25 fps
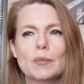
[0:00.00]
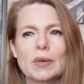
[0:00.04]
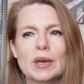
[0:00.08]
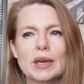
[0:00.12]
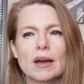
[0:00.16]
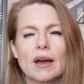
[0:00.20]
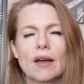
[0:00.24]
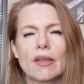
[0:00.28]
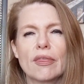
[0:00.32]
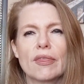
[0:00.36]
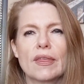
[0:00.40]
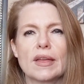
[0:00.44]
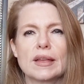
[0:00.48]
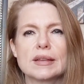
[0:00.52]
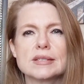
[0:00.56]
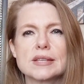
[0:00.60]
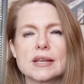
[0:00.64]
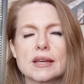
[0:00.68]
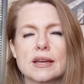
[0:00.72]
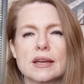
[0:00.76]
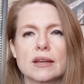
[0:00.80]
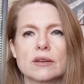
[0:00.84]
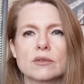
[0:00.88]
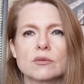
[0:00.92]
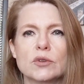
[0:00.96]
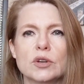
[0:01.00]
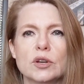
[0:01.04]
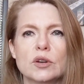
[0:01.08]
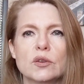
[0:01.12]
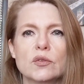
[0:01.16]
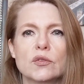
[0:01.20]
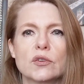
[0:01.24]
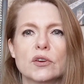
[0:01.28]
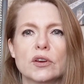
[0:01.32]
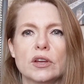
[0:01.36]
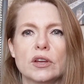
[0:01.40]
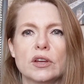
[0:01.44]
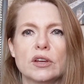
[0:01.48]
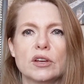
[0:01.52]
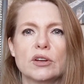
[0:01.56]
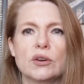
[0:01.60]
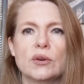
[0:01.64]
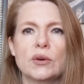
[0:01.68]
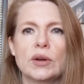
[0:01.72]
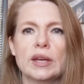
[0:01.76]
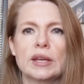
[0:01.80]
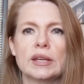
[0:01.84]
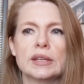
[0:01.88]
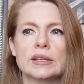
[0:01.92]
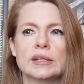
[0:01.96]
be authentic and real for
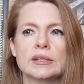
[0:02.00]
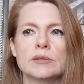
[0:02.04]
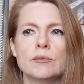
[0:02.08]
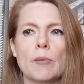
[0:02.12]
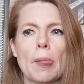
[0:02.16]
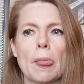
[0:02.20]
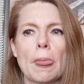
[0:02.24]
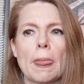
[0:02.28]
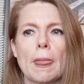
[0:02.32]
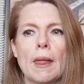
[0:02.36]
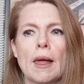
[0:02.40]
you in